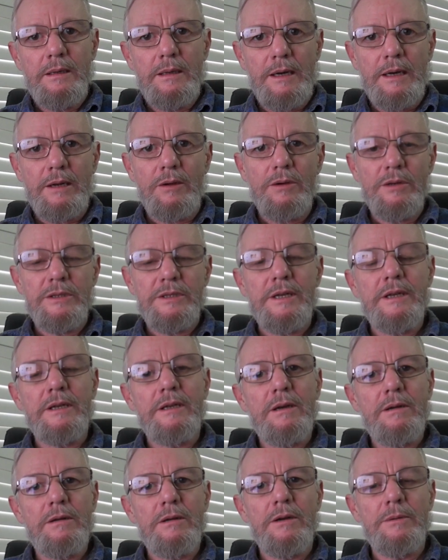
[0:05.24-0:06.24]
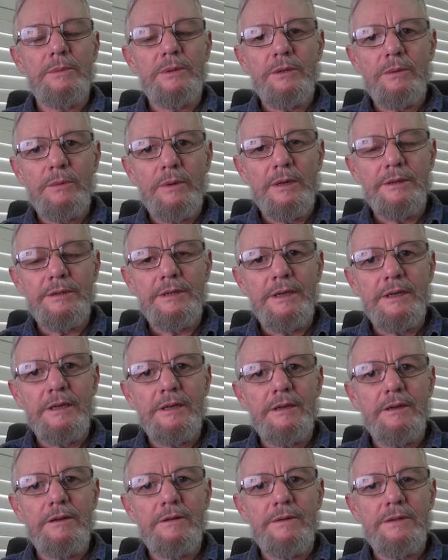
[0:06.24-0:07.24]
G'day guys, how you going? Hope you're doing well and
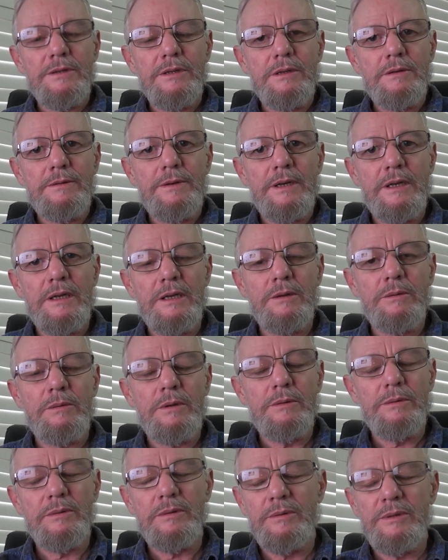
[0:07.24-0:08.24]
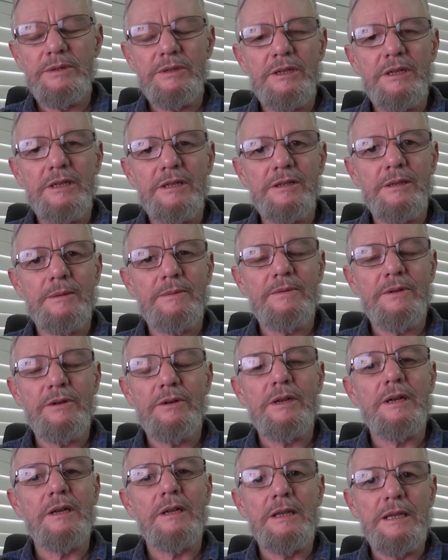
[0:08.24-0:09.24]
taking care of yourself. Well, we're seeing some
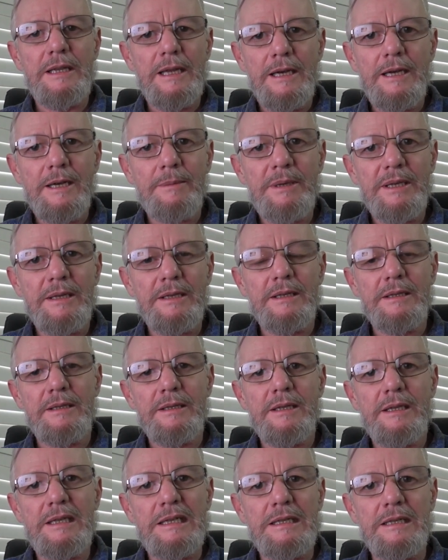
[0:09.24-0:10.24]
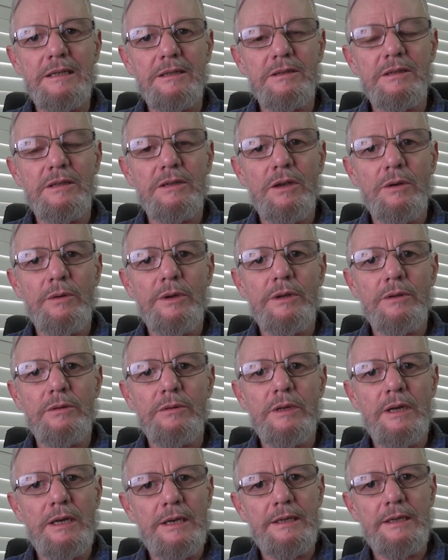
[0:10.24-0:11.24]
very alarming things going
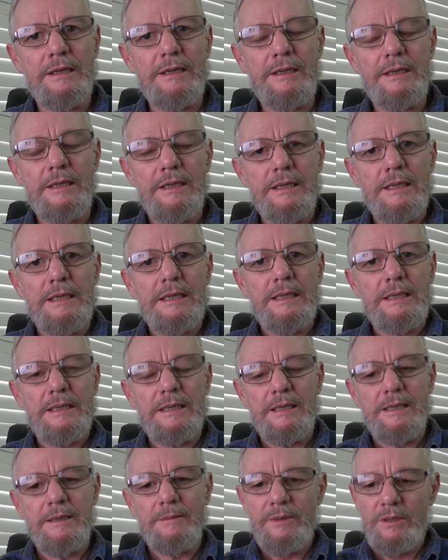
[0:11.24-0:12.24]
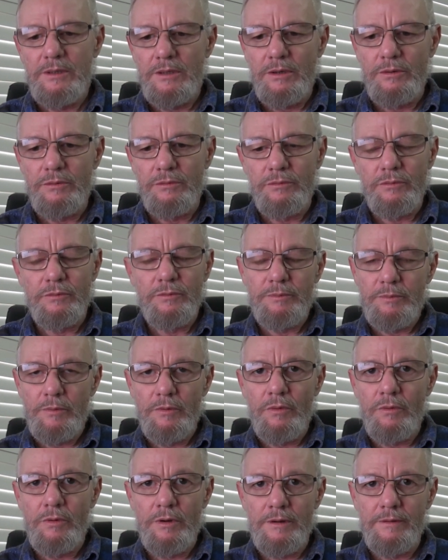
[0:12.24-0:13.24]
on lately. You know,
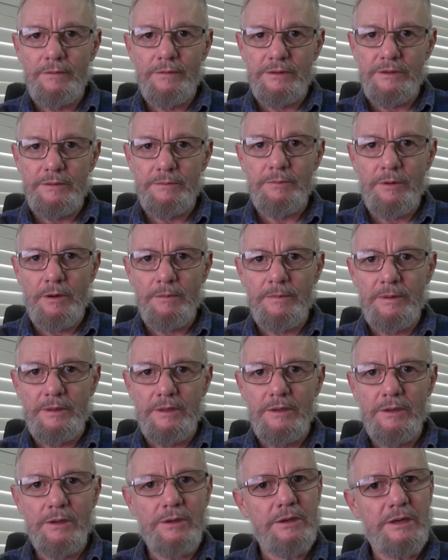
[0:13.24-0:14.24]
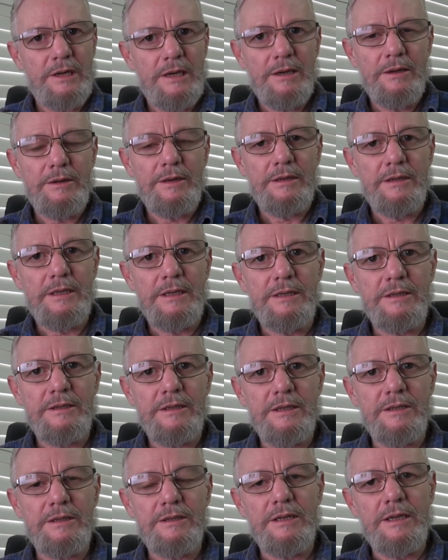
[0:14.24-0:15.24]
all of us have probably heard now that
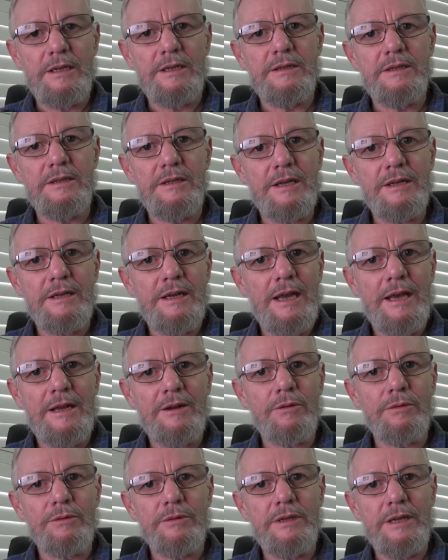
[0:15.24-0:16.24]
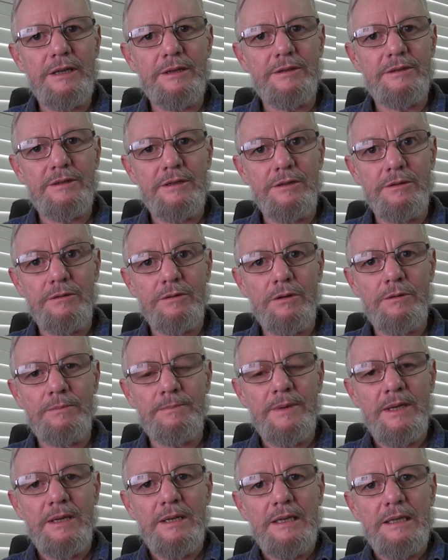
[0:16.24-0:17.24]
there's this sudden adult death
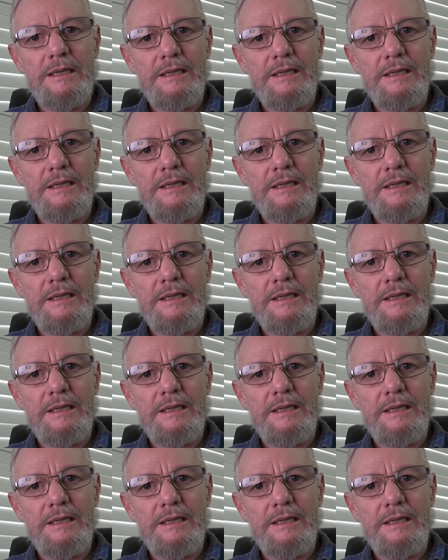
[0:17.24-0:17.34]
syndrome